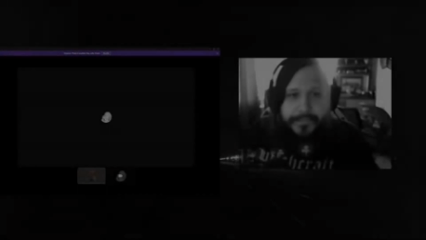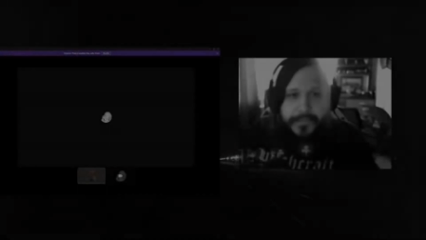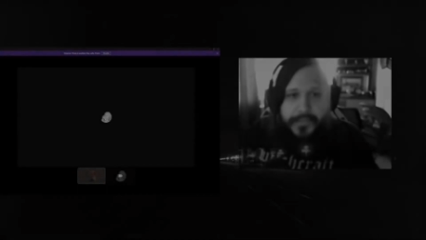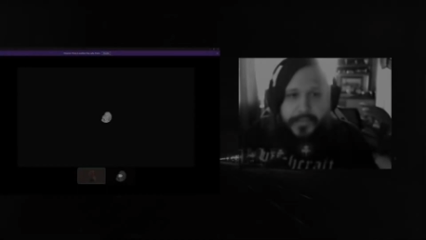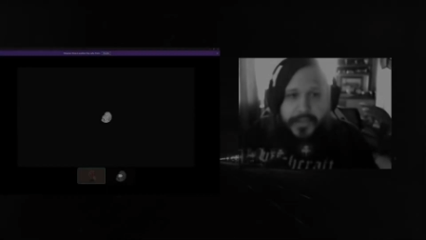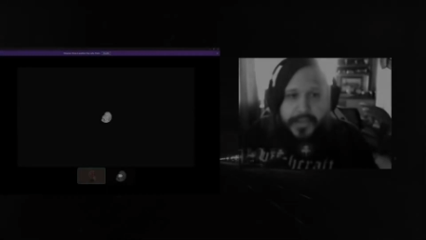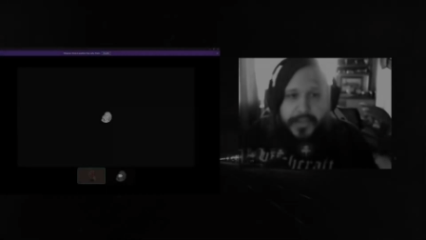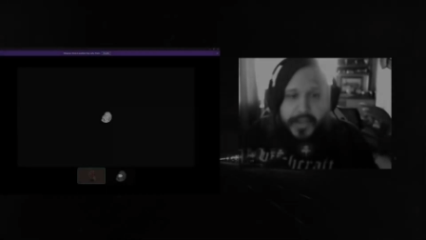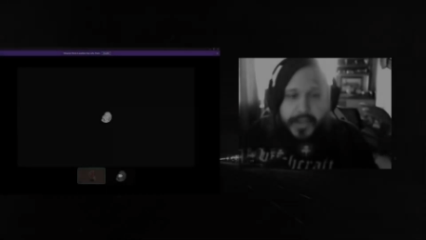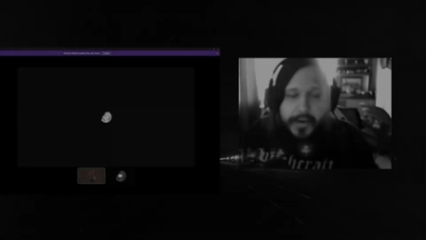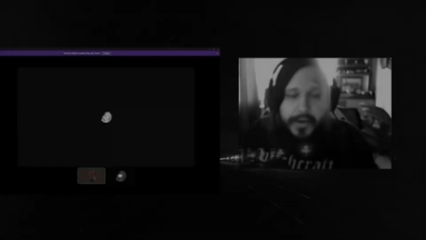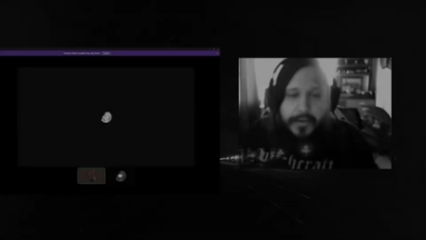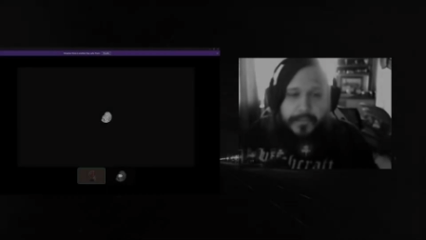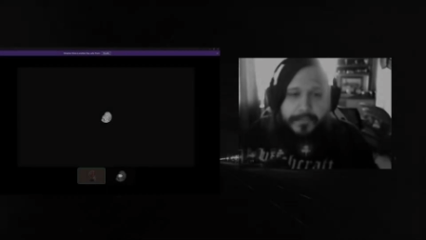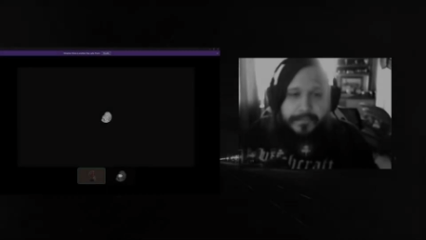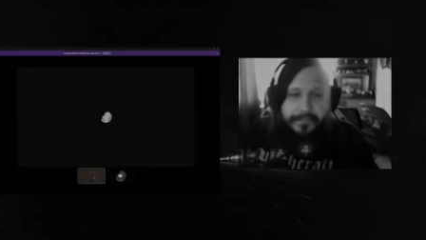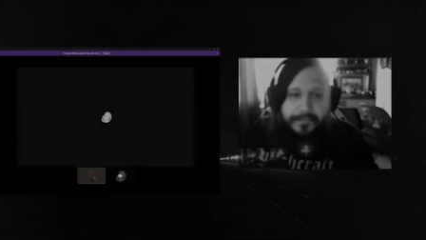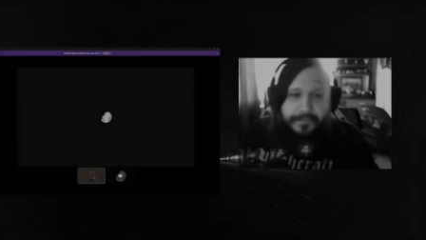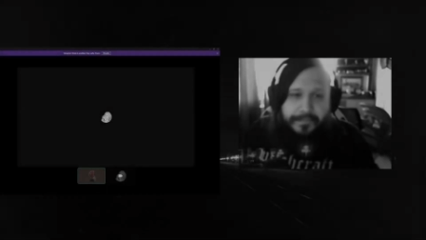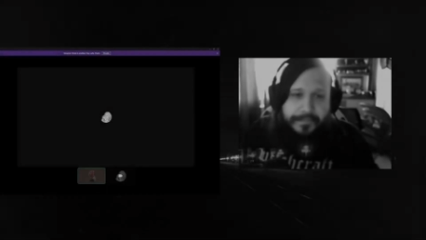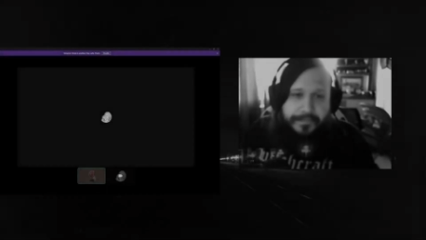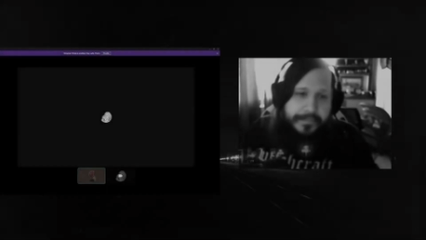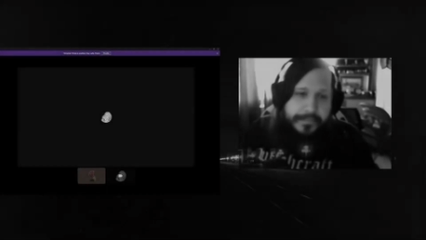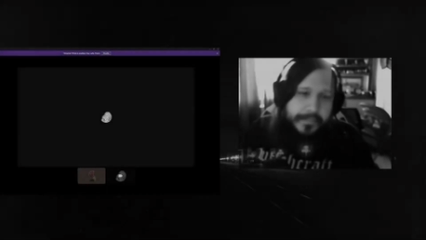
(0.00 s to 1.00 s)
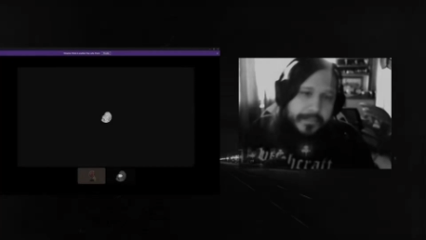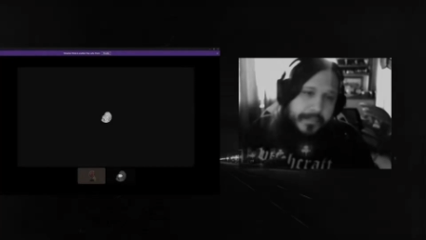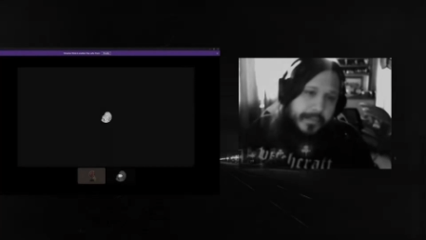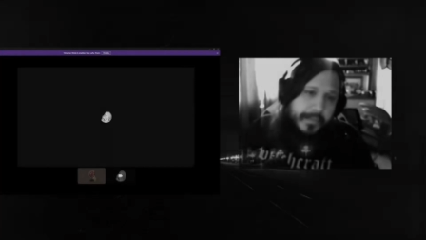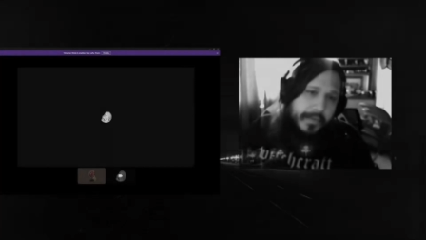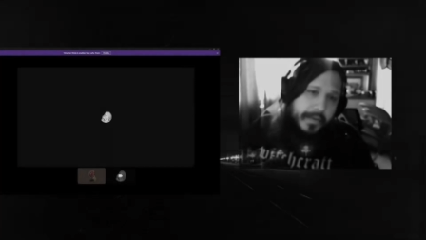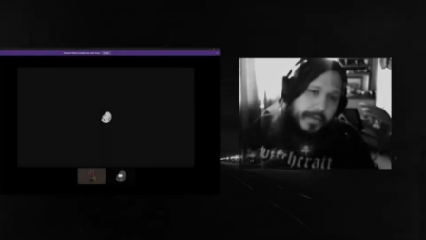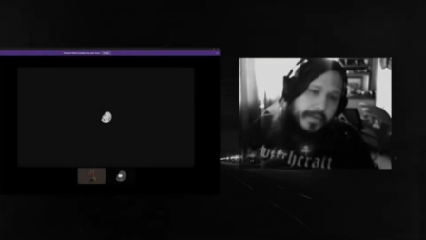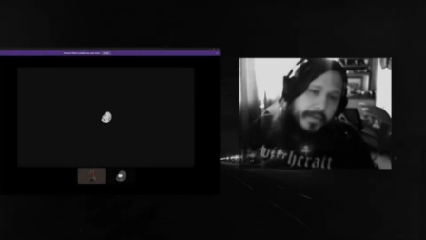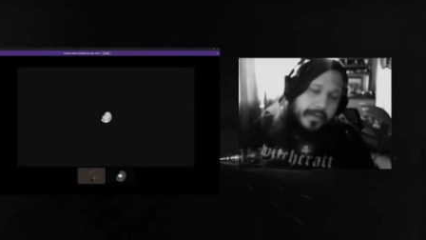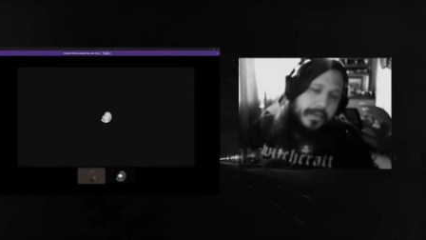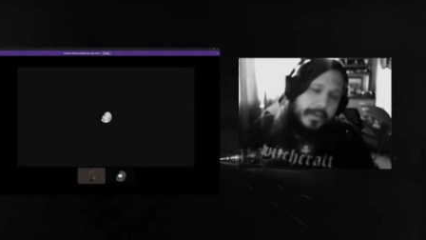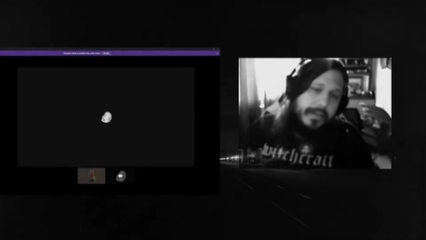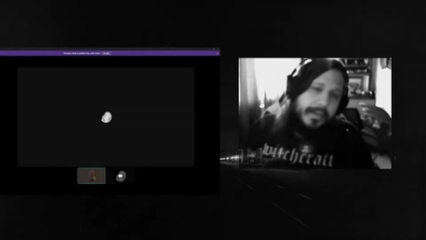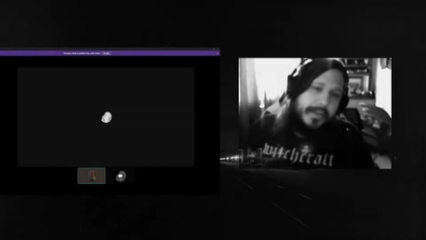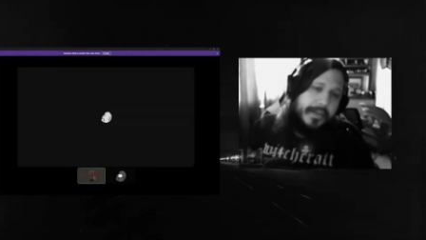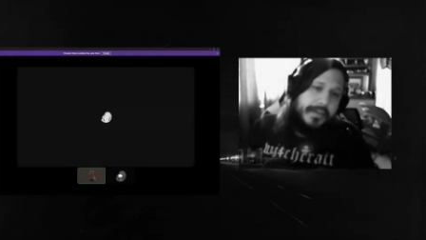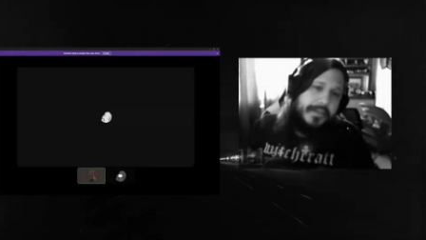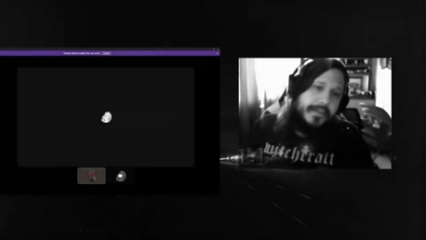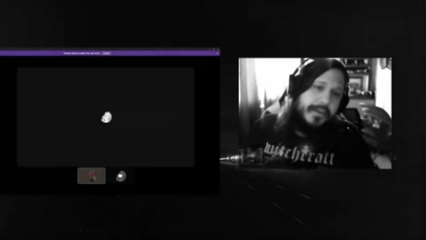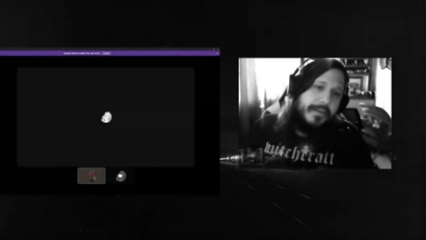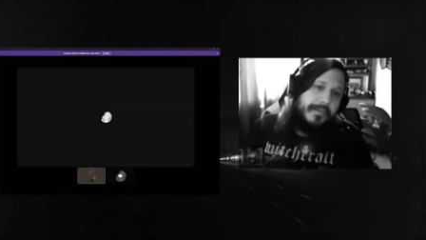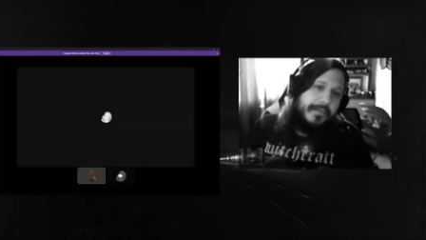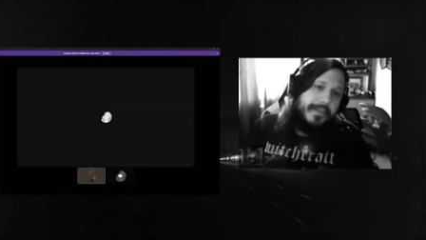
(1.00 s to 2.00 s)
so let's
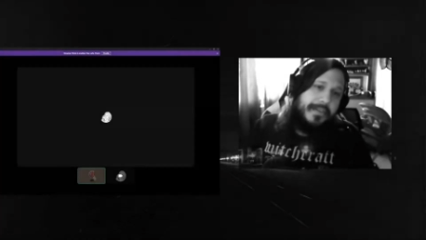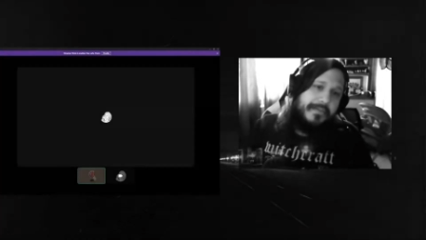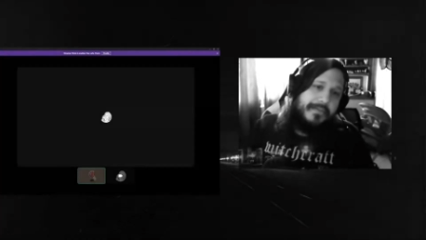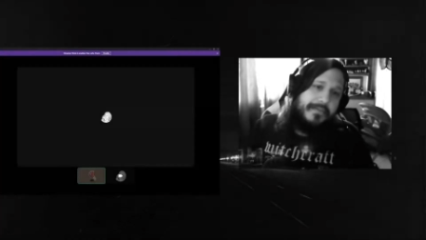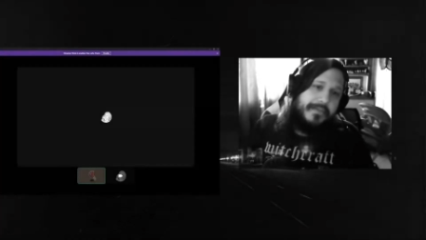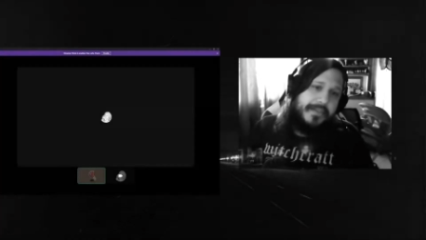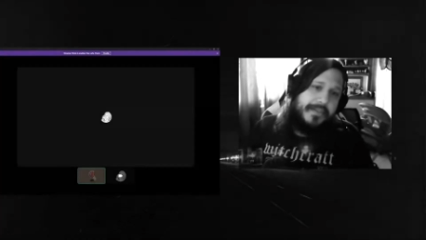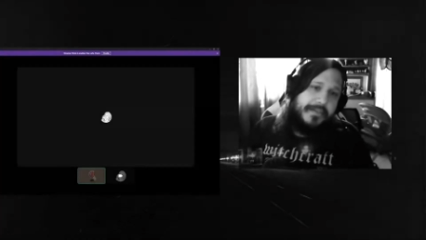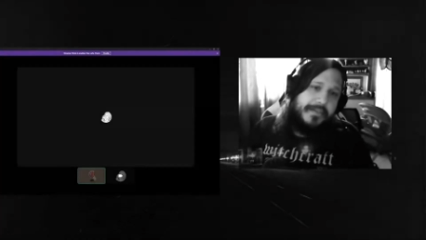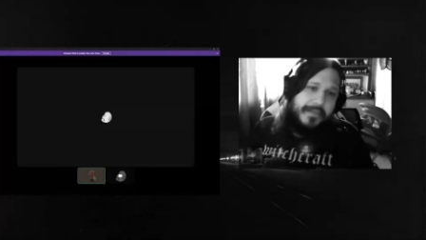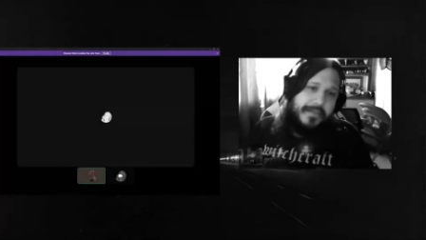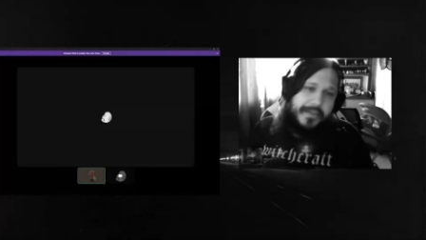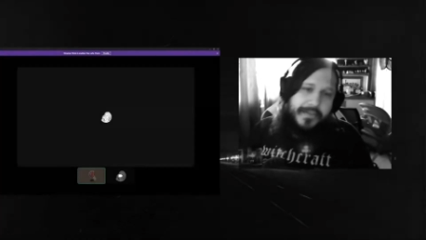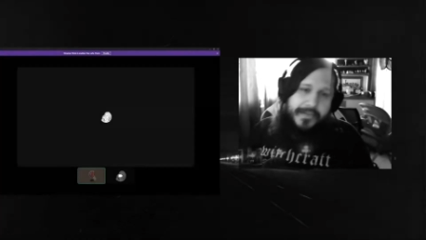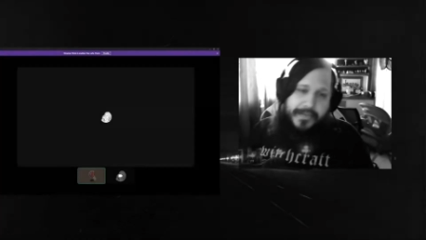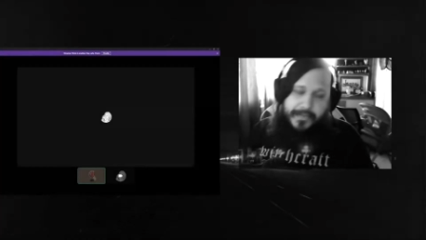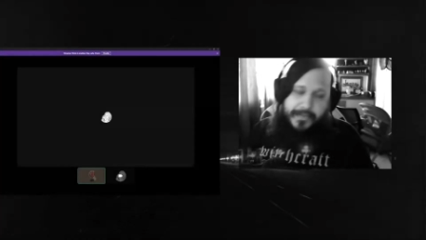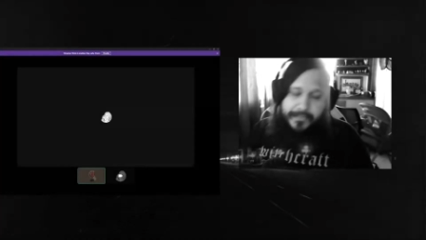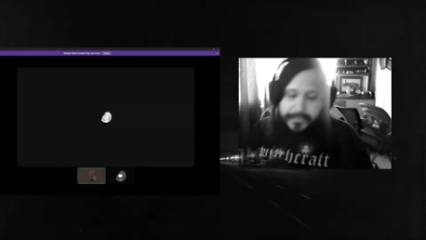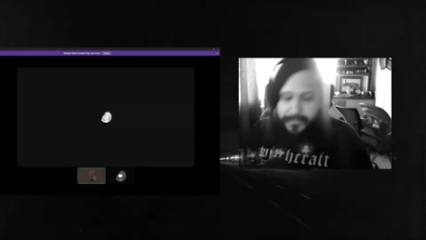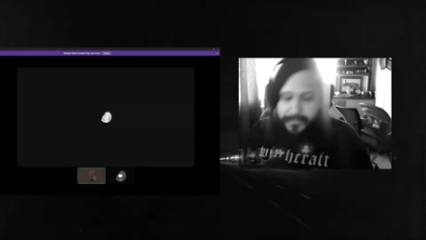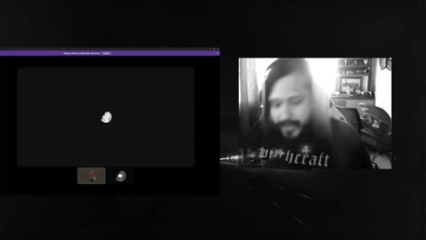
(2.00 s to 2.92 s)
start with the first question.